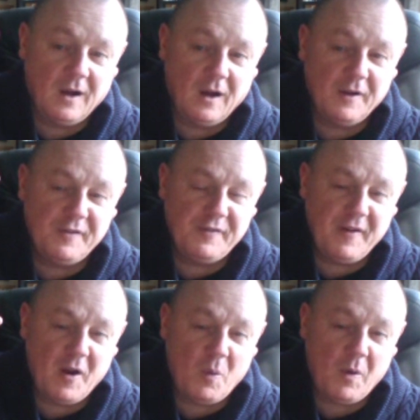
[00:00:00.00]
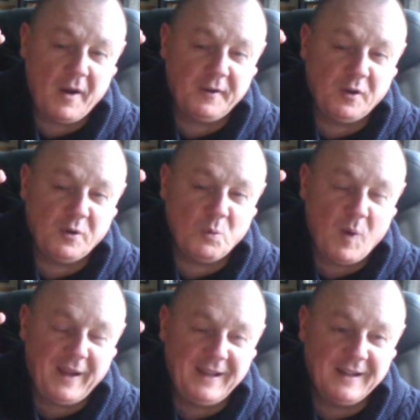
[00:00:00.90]
I felt an
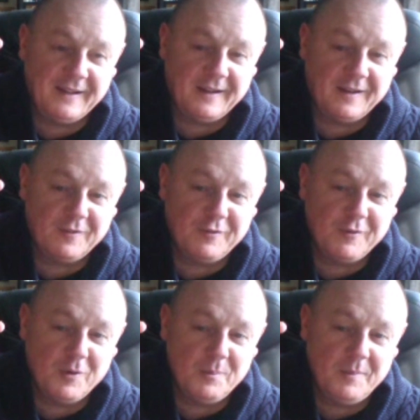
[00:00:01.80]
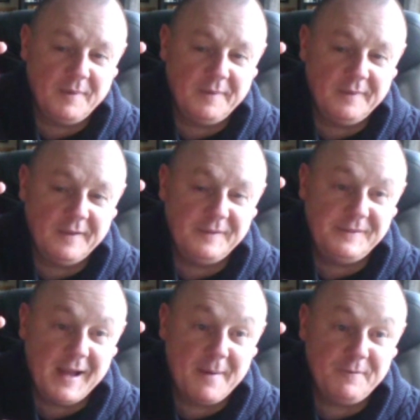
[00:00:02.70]
awakening from the
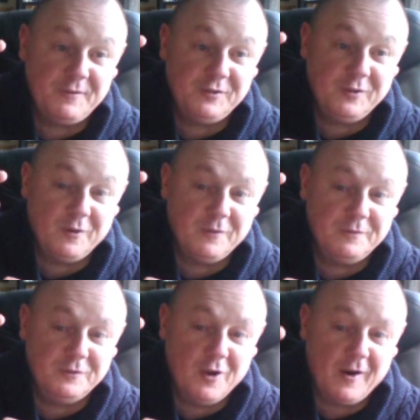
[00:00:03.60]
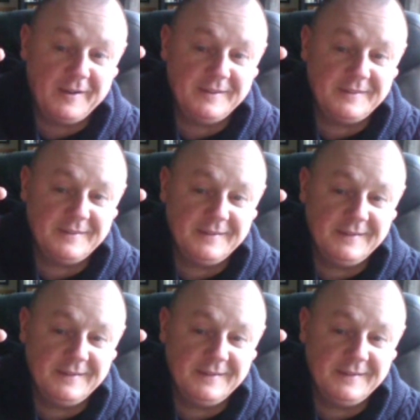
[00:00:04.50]
depths of night.